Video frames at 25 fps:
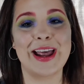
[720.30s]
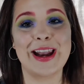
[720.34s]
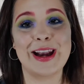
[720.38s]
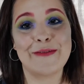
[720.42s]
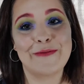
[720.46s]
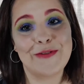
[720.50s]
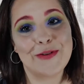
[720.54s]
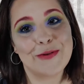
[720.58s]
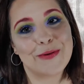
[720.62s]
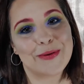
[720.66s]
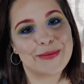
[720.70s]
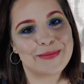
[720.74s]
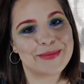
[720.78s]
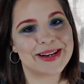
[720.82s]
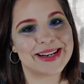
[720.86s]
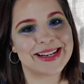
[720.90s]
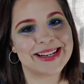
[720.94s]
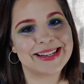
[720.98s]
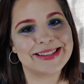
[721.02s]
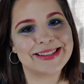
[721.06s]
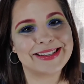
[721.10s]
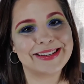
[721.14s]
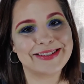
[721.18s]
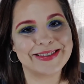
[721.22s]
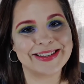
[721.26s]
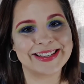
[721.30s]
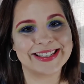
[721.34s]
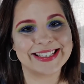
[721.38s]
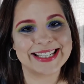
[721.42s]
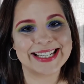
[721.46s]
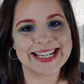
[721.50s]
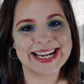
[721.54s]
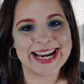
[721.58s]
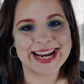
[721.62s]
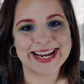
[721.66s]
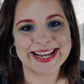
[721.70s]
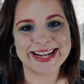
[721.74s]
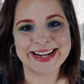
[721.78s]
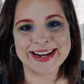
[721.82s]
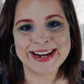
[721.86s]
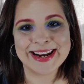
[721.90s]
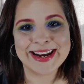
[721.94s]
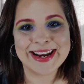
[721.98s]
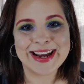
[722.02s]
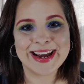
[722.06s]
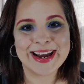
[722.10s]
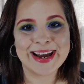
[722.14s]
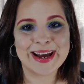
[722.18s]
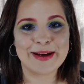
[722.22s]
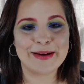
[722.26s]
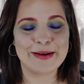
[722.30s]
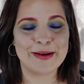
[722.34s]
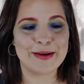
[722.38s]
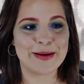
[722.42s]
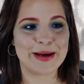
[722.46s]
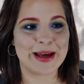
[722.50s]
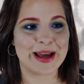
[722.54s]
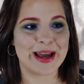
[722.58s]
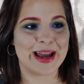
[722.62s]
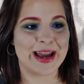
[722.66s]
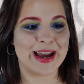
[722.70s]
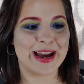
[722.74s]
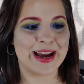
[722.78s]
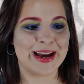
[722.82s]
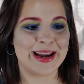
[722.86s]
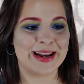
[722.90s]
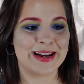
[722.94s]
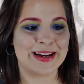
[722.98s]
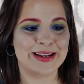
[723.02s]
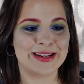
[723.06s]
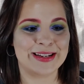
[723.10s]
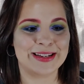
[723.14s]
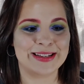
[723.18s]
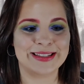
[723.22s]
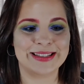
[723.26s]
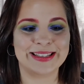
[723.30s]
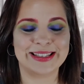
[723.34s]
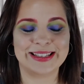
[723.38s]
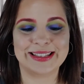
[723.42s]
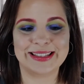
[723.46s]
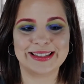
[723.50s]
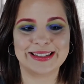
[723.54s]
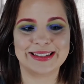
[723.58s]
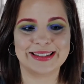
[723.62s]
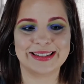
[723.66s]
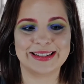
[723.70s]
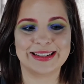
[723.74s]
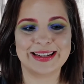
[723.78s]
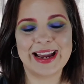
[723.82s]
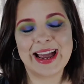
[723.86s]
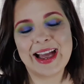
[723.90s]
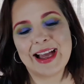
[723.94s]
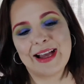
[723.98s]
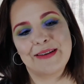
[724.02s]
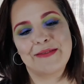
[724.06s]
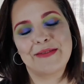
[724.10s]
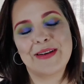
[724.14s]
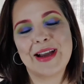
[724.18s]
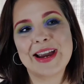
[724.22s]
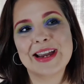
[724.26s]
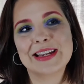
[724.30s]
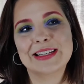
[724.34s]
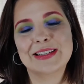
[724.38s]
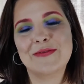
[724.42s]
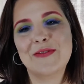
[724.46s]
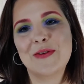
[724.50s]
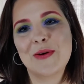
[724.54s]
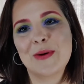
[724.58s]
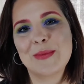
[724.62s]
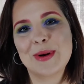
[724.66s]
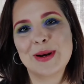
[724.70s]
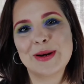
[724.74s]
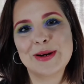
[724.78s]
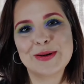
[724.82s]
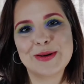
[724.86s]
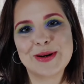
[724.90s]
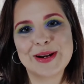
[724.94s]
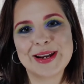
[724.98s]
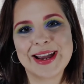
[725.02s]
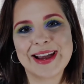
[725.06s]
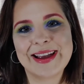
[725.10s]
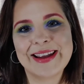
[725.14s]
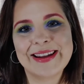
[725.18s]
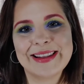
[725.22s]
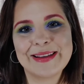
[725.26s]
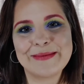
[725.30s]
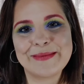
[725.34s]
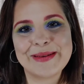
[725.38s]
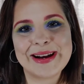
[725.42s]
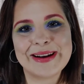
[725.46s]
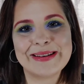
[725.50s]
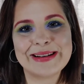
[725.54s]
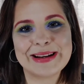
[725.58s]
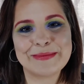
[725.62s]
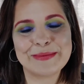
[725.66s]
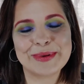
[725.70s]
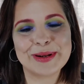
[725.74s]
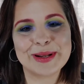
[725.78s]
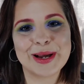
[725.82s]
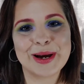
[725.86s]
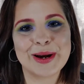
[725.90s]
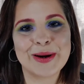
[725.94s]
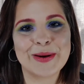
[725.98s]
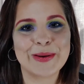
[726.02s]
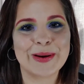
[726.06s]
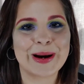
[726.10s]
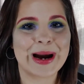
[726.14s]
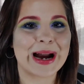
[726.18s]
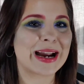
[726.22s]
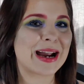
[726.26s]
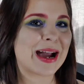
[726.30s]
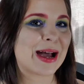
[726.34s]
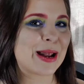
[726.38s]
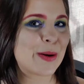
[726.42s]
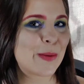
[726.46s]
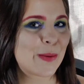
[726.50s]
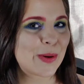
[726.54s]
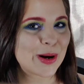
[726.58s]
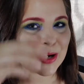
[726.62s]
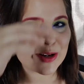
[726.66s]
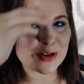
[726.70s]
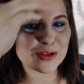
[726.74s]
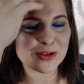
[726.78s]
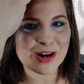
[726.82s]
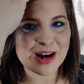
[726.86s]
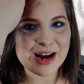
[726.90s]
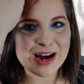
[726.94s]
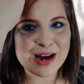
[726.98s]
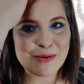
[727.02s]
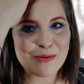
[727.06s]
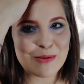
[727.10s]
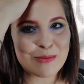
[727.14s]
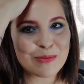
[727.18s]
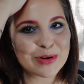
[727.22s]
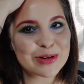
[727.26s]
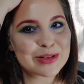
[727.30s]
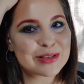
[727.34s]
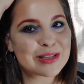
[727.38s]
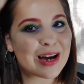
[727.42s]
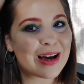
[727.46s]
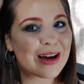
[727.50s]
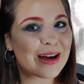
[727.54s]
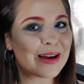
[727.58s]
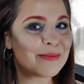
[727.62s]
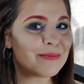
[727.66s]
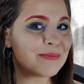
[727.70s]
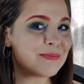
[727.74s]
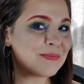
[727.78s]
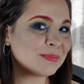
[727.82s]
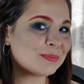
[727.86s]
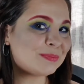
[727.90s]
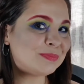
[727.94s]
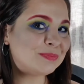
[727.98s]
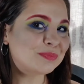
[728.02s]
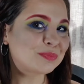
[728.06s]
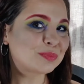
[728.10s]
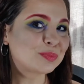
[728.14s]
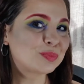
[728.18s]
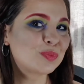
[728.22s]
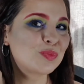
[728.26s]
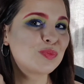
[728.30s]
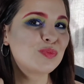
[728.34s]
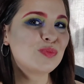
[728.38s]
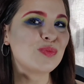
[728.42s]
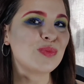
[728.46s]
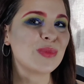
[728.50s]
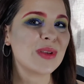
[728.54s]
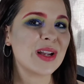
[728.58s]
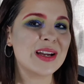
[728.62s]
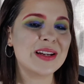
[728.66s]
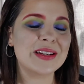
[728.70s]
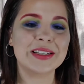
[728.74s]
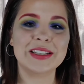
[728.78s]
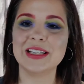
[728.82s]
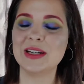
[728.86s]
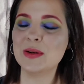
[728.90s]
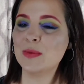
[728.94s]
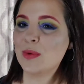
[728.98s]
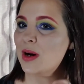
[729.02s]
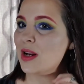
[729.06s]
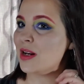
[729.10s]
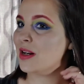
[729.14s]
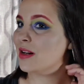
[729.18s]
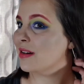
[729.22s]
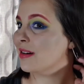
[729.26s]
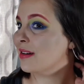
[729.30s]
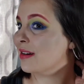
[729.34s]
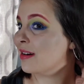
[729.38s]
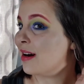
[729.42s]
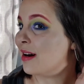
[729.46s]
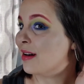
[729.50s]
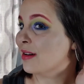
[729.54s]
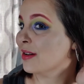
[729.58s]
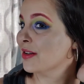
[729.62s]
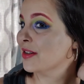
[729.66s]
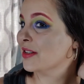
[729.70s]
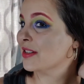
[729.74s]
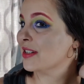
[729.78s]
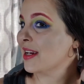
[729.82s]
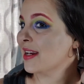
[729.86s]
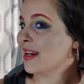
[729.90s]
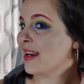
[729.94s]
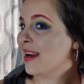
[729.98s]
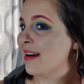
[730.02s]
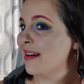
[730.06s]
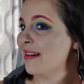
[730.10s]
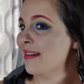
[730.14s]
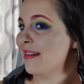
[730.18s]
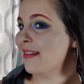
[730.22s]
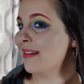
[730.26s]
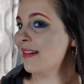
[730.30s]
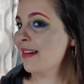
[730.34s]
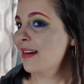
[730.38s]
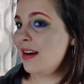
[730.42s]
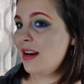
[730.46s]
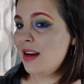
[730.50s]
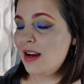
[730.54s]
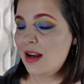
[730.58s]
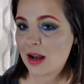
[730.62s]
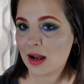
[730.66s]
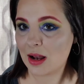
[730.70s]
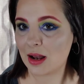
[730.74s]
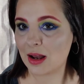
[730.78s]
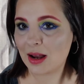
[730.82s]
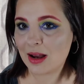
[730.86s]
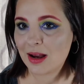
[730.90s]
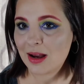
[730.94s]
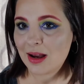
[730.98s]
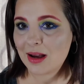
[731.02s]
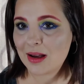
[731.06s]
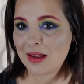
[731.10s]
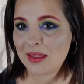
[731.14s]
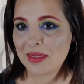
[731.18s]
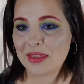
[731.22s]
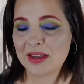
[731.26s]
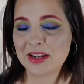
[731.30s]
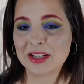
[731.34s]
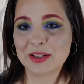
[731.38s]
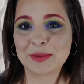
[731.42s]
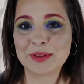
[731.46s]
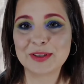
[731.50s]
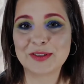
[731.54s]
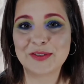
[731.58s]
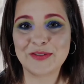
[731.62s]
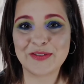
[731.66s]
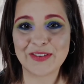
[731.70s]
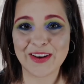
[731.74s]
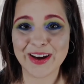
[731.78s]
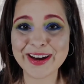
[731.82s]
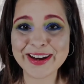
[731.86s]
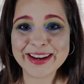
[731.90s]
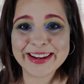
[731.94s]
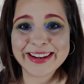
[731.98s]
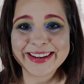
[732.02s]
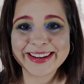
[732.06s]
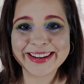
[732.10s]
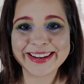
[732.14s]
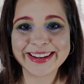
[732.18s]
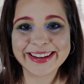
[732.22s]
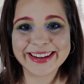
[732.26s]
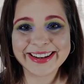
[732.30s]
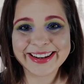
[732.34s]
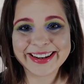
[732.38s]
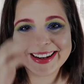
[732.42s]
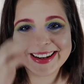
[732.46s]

and if you want me to do this again, and yeah, I guess if you want me to do it again, let me know down below. I kind of want to try it one more time and see what colors I get. This was fun.